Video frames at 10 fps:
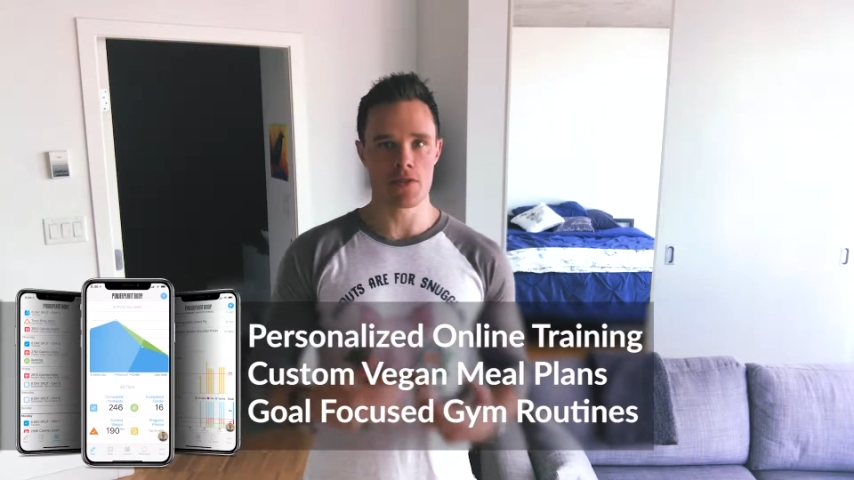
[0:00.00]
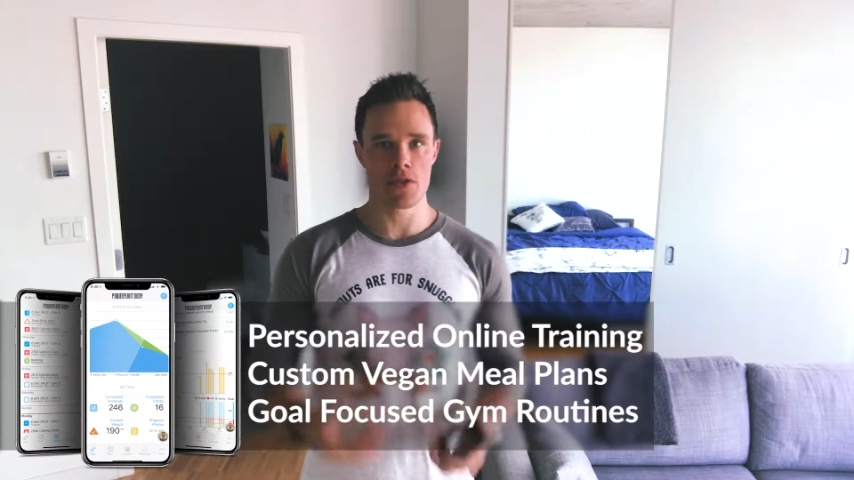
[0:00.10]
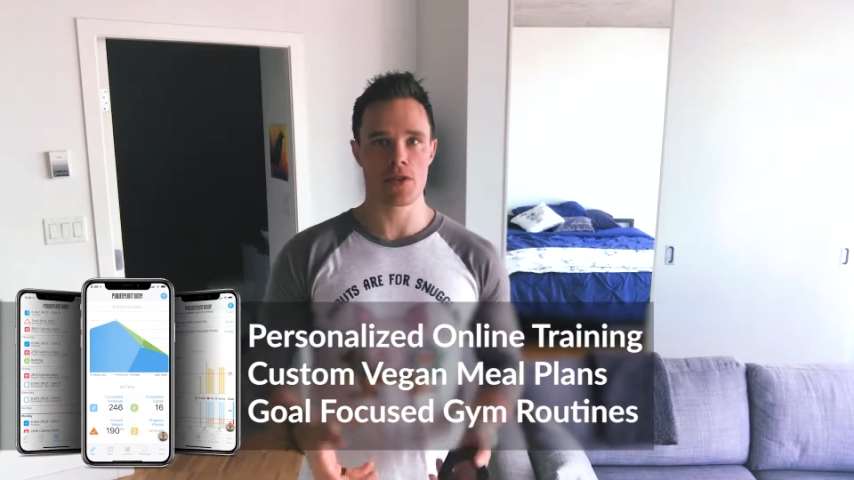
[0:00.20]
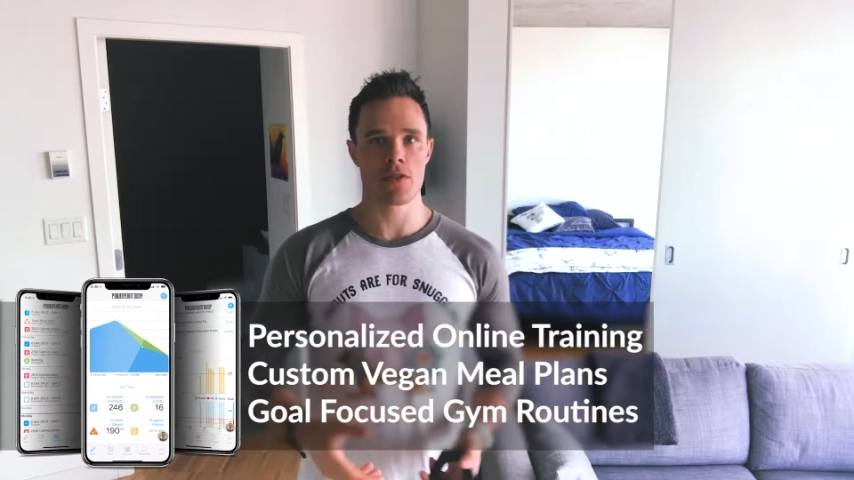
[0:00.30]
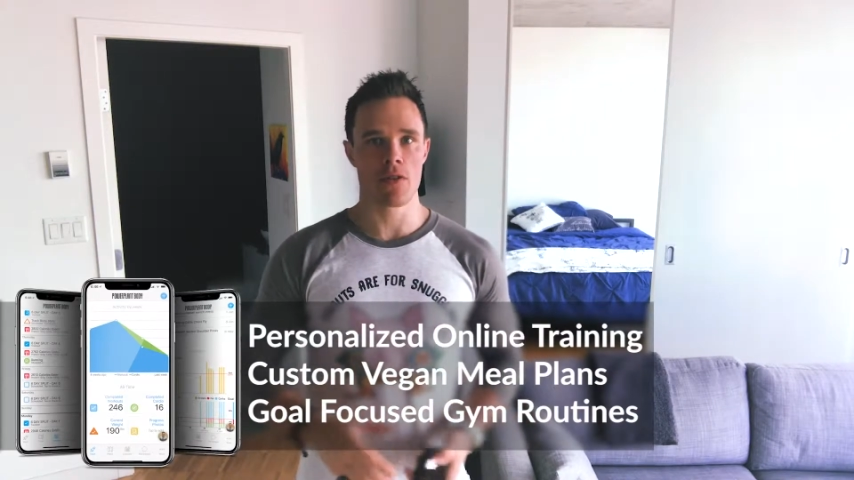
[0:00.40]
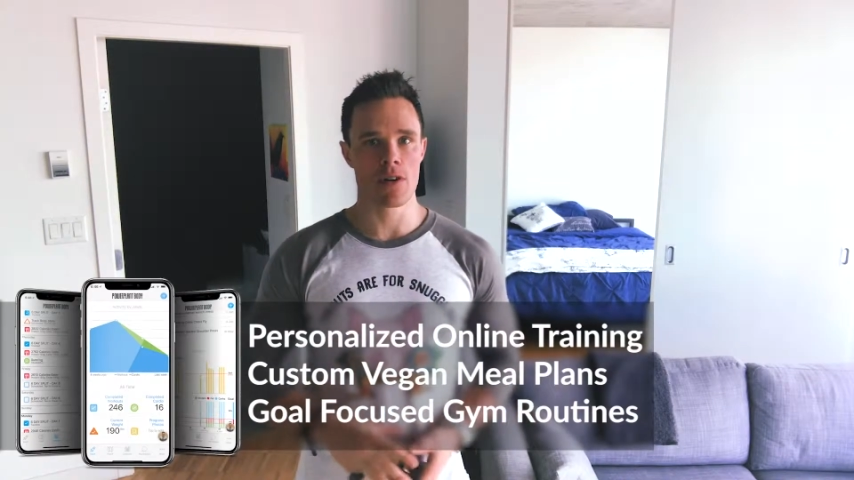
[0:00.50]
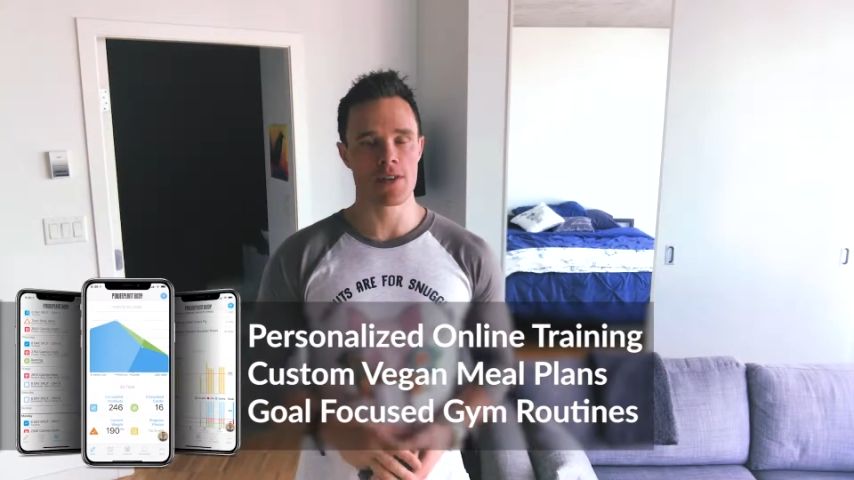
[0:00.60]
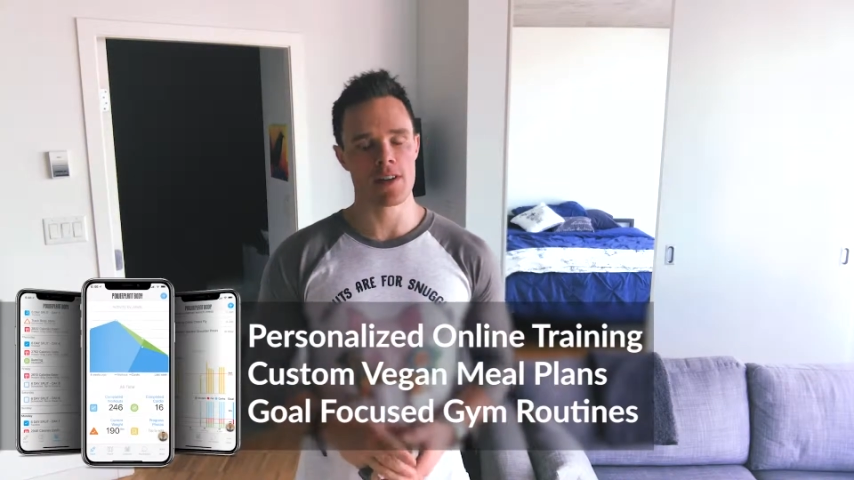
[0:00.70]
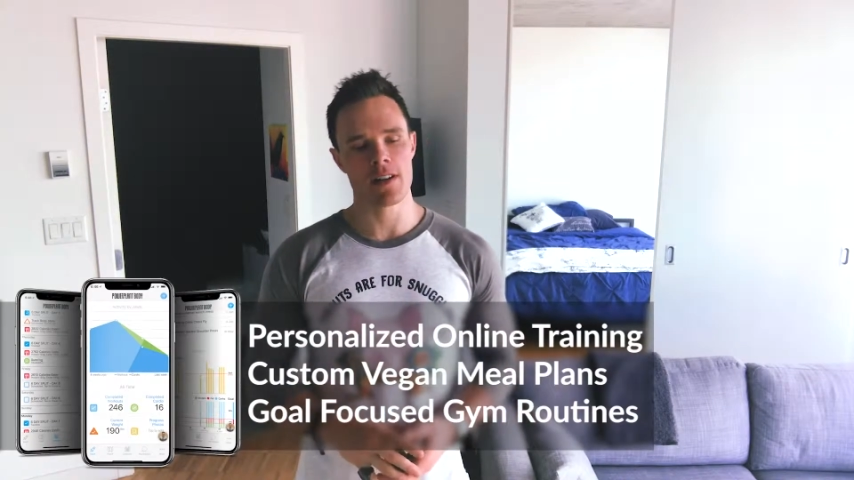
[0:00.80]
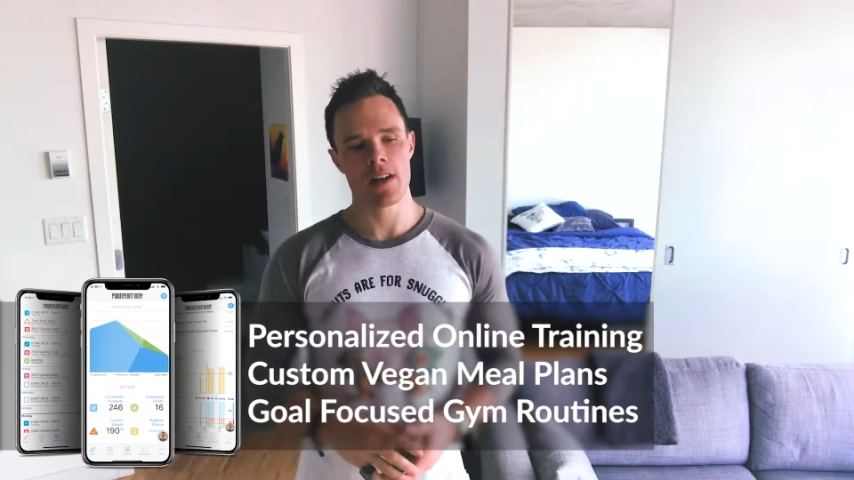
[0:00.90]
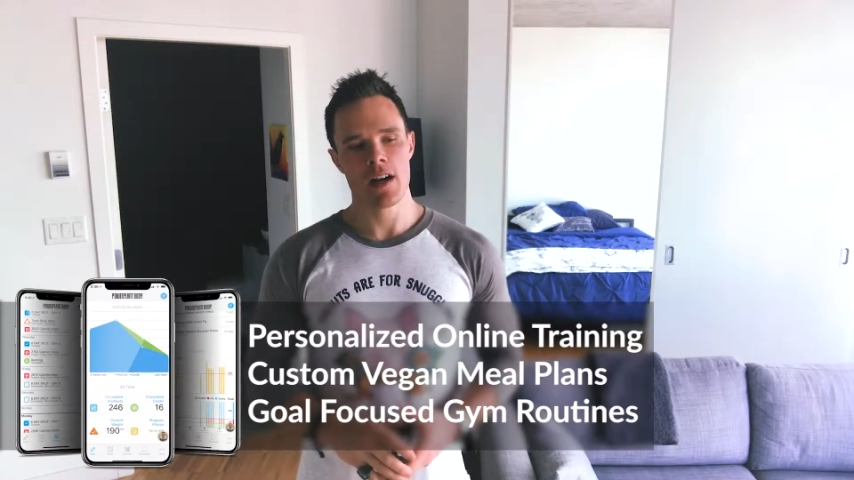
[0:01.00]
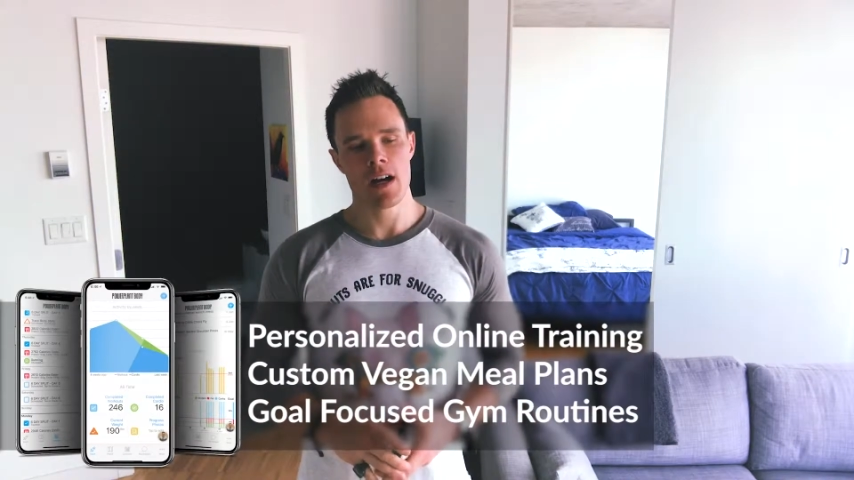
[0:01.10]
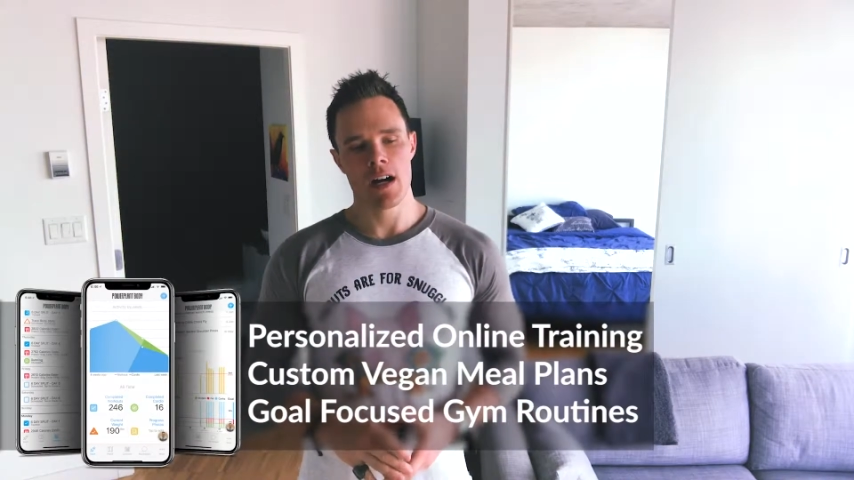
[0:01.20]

nutrition oriented,